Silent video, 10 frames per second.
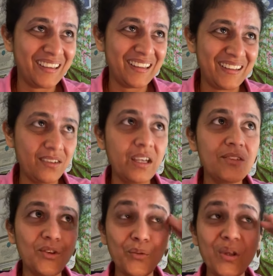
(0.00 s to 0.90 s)
Okay,
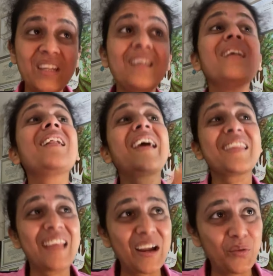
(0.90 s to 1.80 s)
so we think like
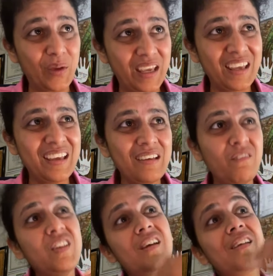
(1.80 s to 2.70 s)
that way. Whether